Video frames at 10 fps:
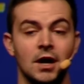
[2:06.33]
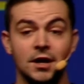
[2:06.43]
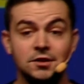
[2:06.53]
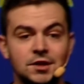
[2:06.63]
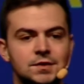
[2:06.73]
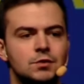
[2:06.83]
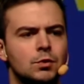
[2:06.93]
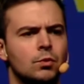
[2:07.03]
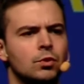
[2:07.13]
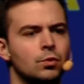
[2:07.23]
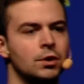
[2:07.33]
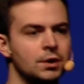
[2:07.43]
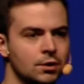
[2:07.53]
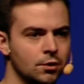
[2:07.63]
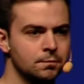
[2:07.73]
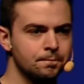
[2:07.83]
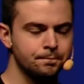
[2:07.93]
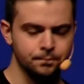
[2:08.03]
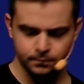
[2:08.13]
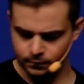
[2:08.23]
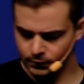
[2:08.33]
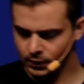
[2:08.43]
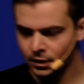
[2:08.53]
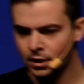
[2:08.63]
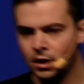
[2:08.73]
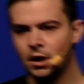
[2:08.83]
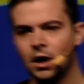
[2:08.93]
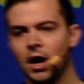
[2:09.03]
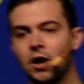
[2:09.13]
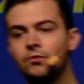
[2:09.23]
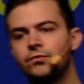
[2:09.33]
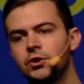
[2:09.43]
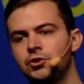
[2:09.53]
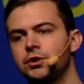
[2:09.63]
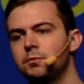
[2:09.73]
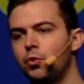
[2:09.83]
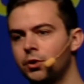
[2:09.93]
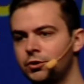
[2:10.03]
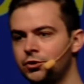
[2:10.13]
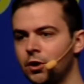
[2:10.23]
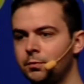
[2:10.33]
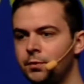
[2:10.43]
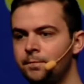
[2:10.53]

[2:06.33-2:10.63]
And this is what we're working on. Our vision at Porkchop